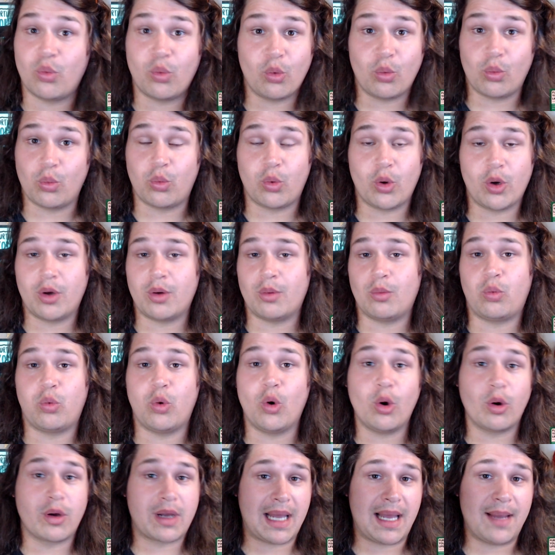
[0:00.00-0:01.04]

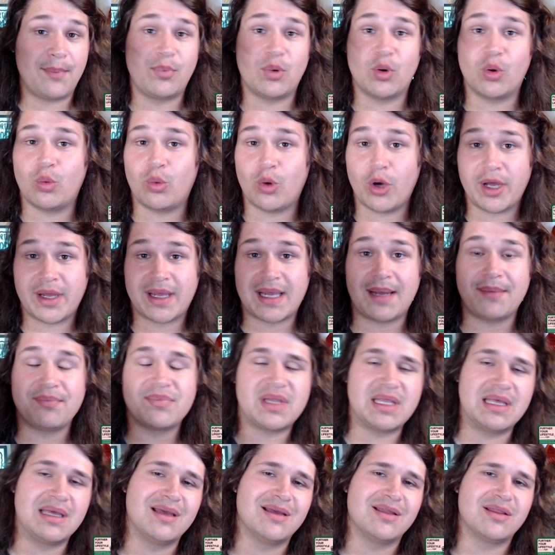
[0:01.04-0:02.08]
work up
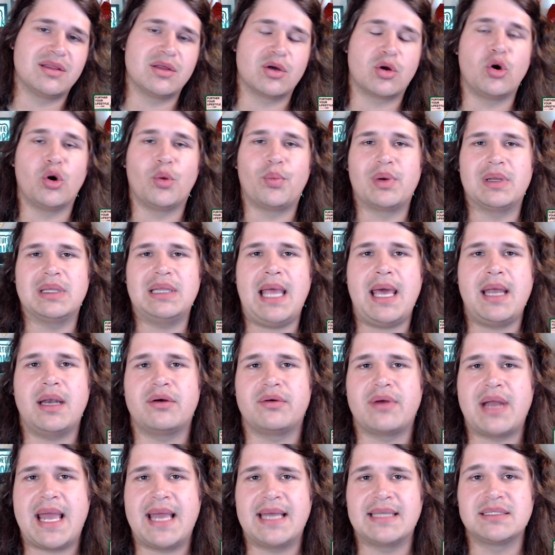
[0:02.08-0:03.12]
the corporate
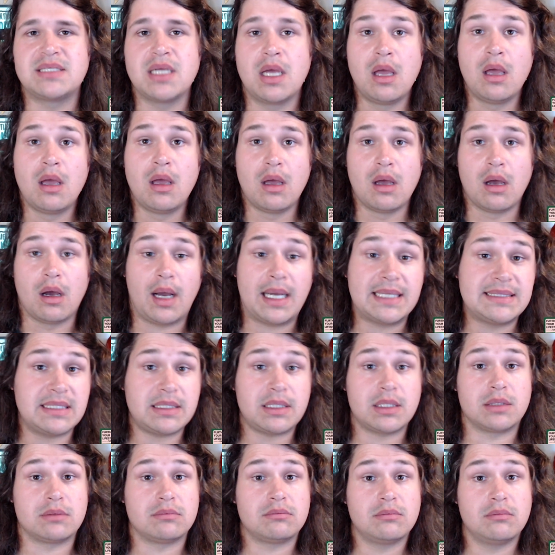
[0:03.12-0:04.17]
ladder. And I did
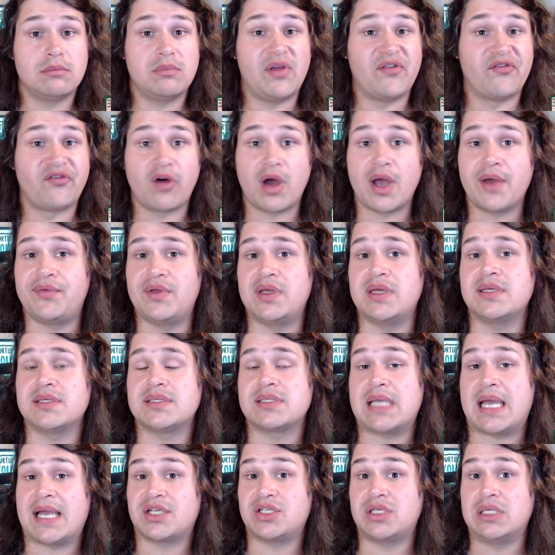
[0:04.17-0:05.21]
it in 5
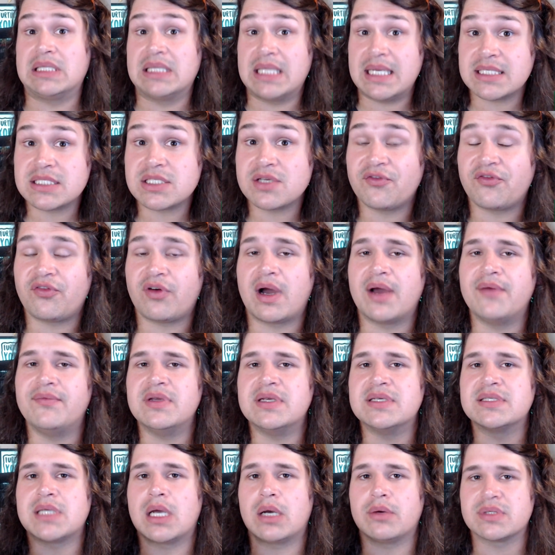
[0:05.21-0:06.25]
years, actually less than 5
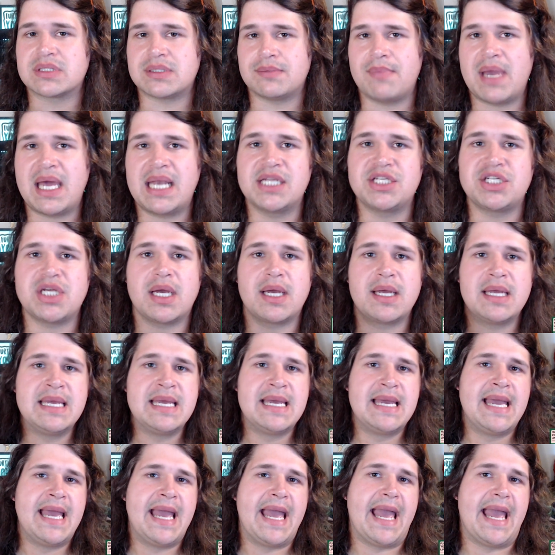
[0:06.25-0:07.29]
years. I was a manager.
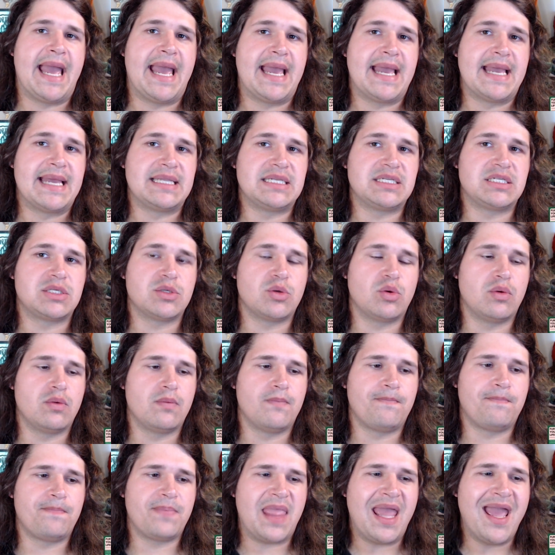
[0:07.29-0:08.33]
And
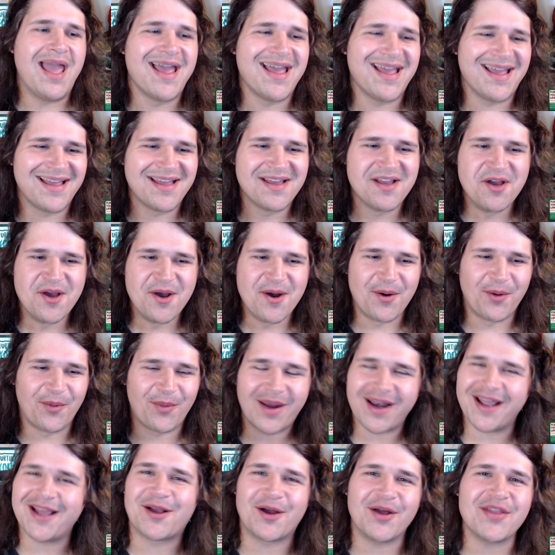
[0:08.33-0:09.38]

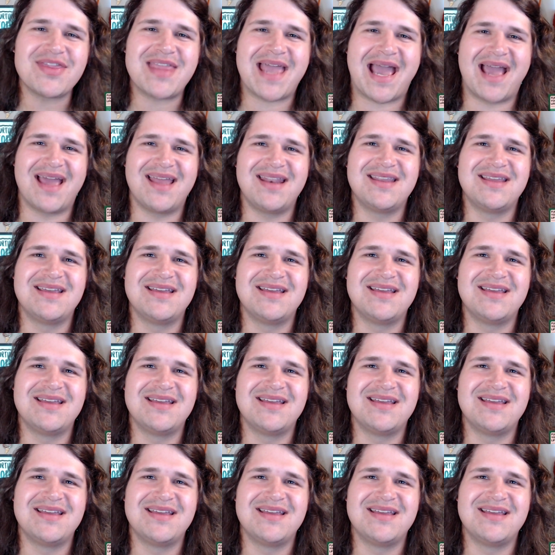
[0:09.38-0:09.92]
when I got that,